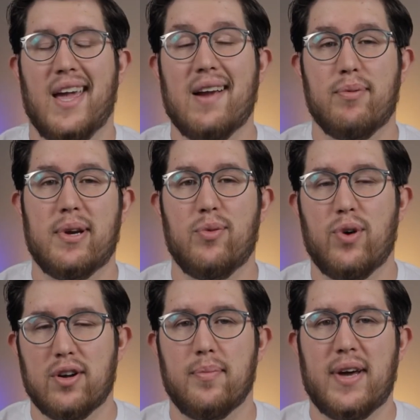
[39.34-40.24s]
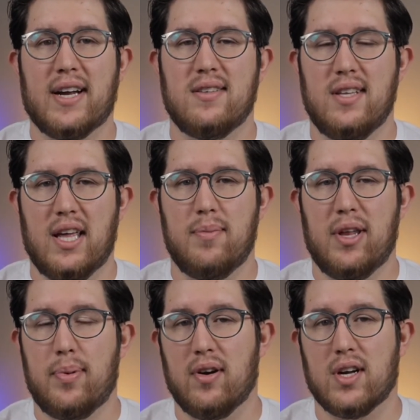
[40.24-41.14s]
Hey everybody, welcome back to the
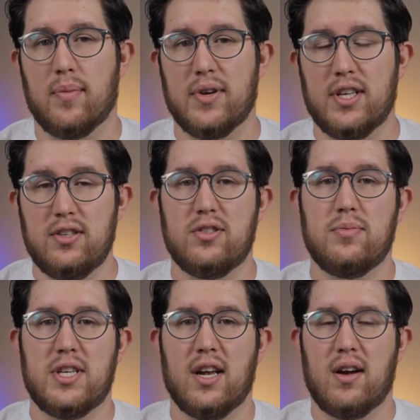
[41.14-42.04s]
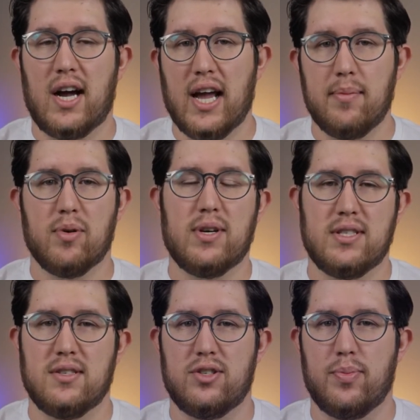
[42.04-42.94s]
Animated Apparel Company YouTube channel. I am your
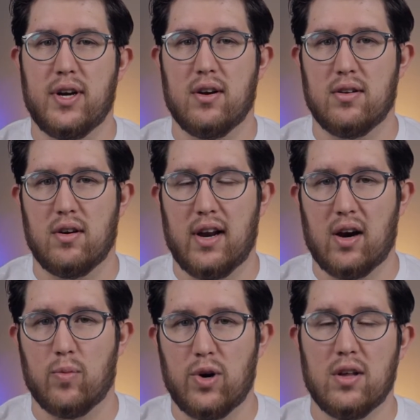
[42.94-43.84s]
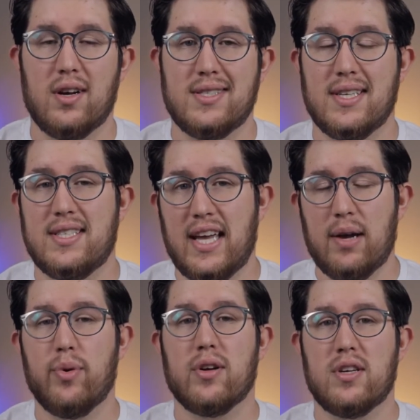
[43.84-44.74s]
resident superhero nerd, Aaron Waller, and
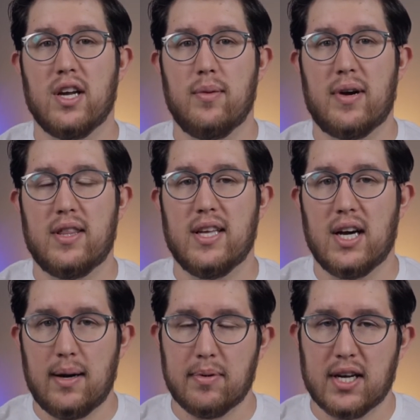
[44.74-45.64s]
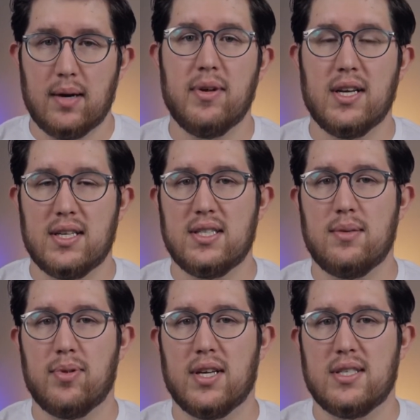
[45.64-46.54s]
today we are talking about the upcoming
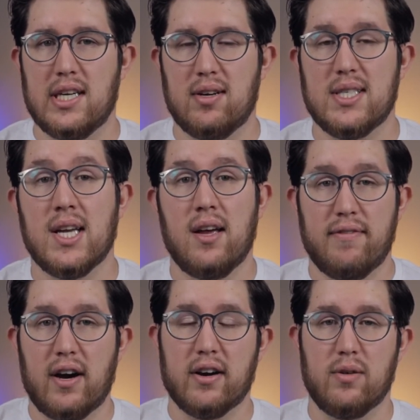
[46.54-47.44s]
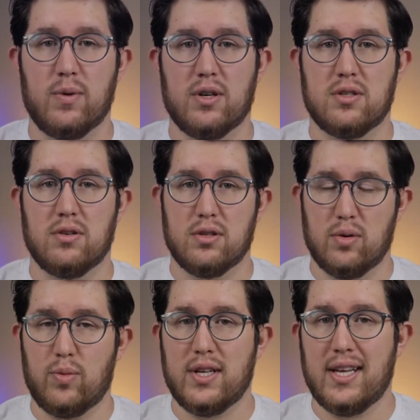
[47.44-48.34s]
Disney Plus series, Falcon and Winter Soldier,
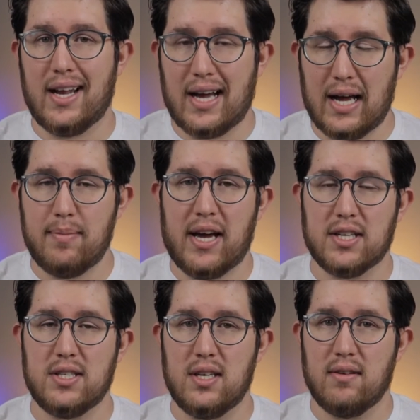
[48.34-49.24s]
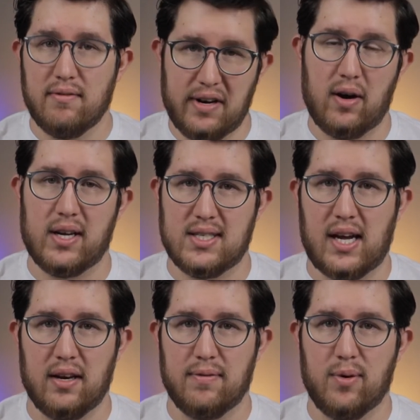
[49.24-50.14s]
the one that I'm actually very
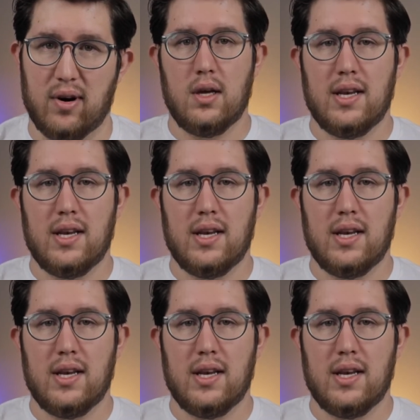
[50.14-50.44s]
excited for.